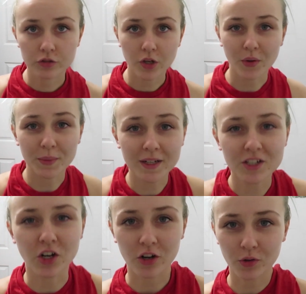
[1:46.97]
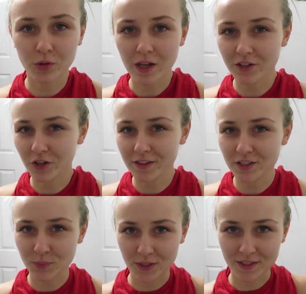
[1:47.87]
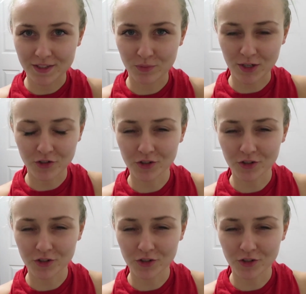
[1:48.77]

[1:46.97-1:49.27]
So I'm not going to talk a whole lot during this because when I